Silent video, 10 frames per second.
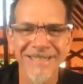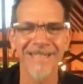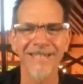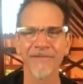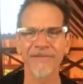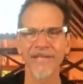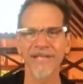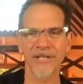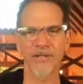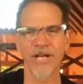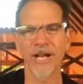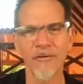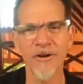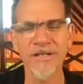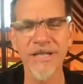I love the uh,
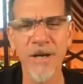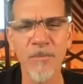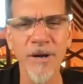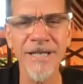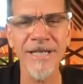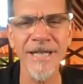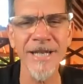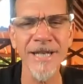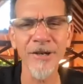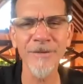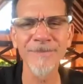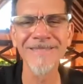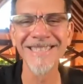jaguars that are present here.